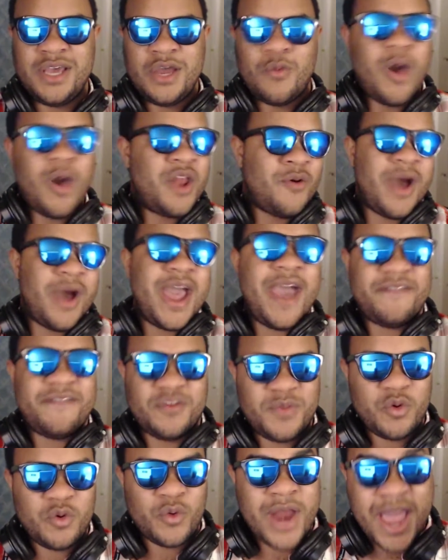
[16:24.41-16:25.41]
Why do I have to
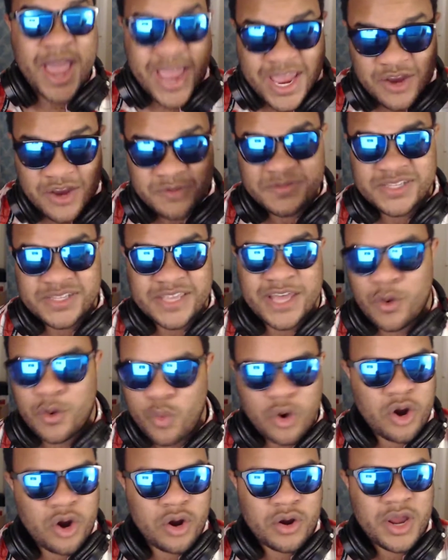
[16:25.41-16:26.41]
be, when I hear him say that
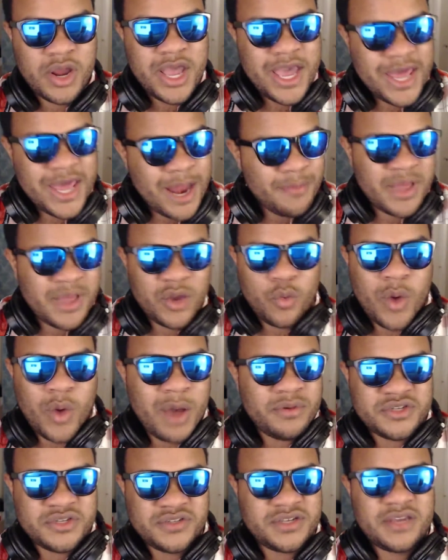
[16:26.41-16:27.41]
word and I'm like, why
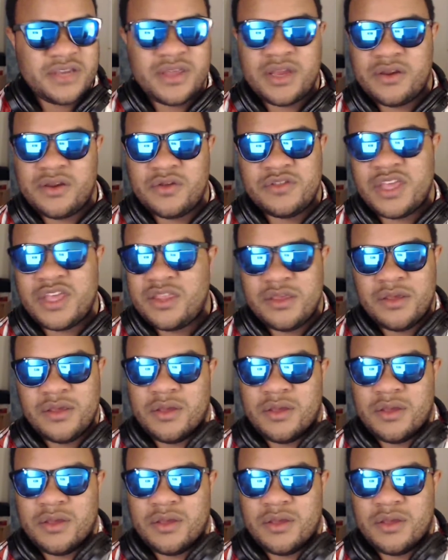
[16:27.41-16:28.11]
would you say that?